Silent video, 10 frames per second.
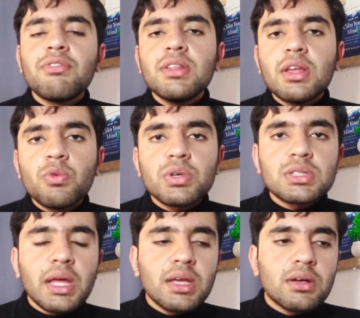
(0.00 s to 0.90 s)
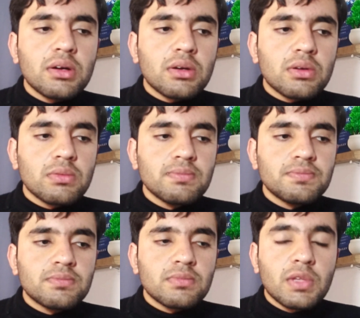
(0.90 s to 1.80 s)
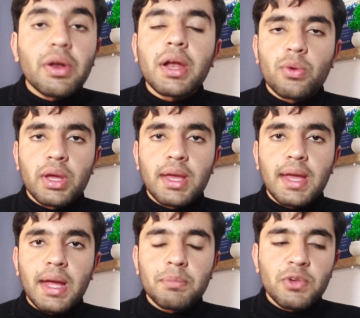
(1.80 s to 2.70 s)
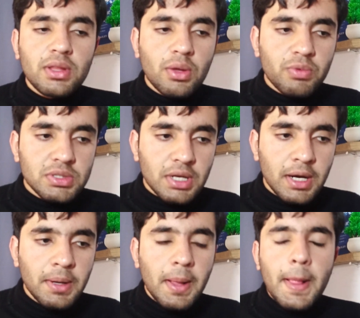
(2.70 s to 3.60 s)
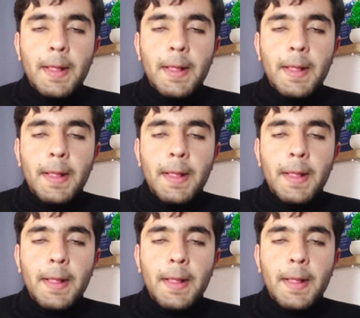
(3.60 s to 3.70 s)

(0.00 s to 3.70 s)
Everything was like great, okay? Everything was great.